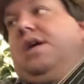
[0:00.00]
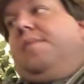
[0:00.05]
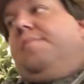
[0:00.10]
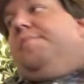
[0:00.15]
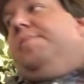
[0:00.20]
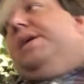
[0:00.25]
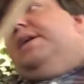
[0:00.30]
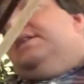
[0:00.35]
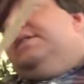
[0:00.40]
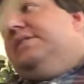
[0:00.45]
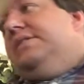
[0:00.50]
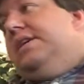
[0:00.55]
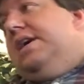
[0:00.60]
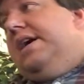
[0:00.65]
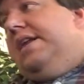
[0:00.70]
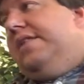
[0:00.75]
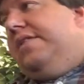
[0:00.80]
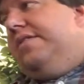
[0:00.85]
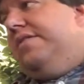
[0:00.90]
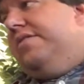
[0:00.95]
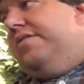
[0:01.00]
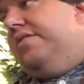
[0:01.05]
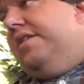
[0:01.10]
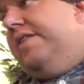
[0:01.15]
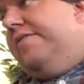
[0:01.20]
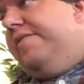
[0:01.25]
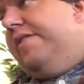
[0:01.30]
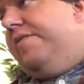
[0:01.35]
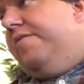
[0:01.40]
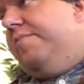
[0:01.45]
But
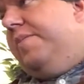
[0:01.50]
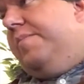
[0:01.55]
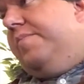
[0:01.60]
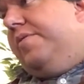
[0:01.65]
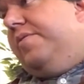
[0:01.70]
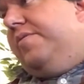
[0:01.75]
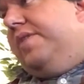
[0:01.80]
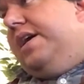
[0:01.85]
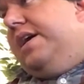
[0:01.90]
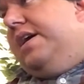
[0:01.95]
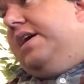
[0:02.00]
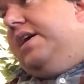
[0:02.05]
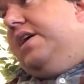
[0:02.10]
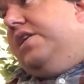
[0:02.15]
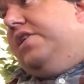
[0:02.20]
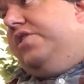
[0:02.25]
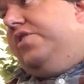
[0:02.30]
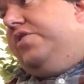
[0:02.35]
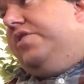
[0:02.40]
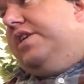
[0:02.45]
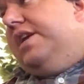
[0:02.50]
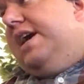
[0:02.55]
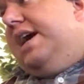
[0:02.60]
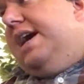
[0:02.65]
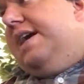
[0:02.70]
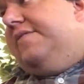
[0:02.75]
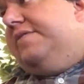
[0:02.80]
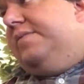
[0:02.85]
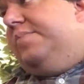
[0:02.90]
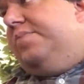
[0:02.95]
if I remember right, you're going to
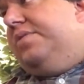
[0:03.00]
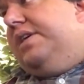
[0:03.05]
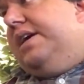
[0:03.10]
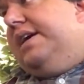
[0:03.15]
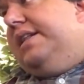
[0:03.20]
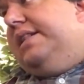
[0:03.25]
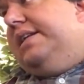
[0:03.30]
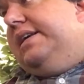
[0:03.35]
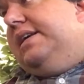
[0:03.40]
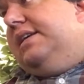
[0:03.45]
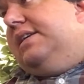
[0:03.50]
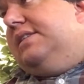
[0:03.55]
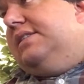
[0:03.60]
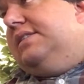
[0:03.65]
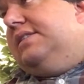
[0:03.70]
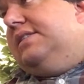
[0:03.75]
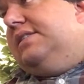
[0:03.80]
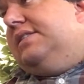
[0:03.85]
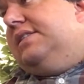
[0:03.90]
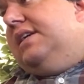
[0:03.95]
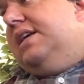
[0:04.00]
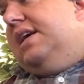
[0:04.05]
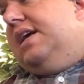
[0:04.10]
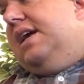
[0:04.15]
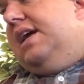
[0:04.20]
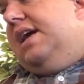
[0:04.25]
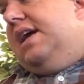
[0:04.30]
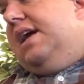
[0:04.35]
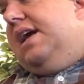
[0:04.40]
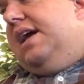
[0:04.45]
have to play these
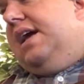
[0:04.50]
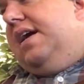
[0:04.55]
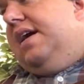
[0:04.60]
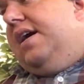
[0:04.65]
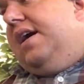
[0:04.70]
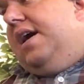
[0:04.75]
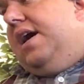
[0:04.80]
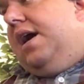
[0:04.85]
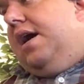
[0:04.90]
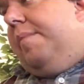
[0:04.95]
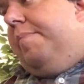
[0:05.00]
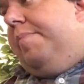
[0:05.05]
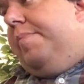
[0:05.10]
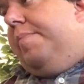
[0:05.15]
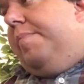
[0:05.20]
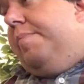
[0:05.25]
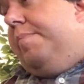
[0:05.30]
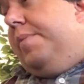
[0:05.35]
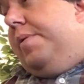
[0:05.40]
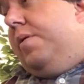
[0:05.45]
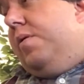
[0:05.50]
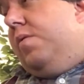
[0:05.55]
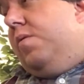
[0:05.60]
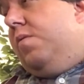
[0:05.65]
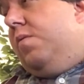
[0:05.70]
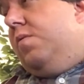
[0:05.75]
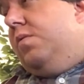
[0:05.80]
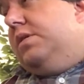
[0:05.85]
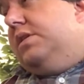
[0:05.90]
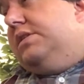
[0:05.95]
up
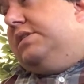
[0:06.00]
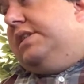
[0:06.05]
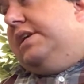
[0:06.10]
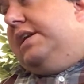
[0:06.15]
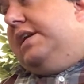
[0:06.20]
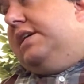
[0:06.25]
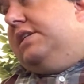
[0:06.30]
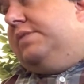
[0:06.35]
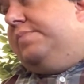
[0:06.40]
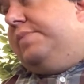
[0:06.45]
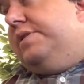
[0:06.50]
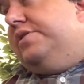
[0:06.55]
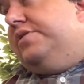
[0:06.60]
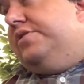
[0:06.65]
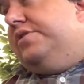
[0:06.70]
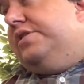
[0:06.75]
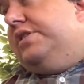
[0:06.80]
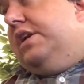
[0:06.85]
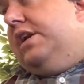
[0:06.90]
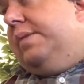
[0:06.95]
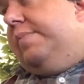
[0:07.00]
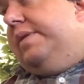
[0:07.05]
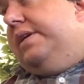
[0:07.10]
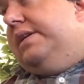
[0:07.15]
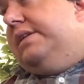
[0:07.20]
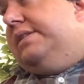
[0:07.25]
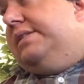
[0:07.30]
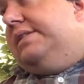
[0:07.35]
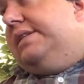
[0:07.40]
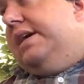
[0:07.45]
bow, because the next measure is going to be
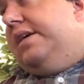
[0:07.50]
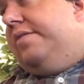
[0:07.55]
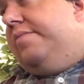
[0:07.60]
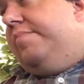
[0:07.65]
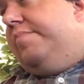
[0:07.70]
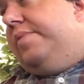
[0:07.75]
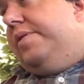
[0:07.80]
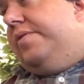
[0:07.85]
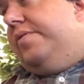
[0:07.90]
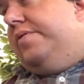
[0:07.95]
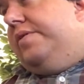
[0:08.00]
down bow.